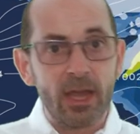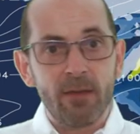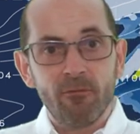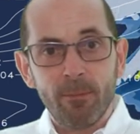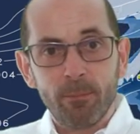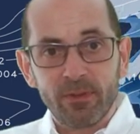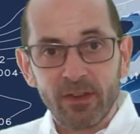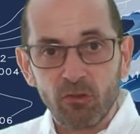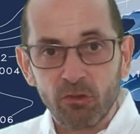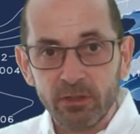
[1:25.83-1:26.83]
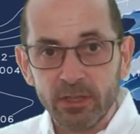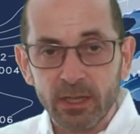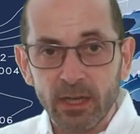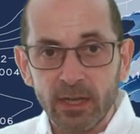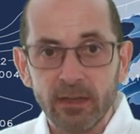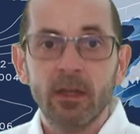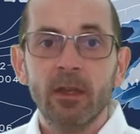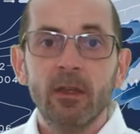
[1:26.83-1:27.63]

and then potentially again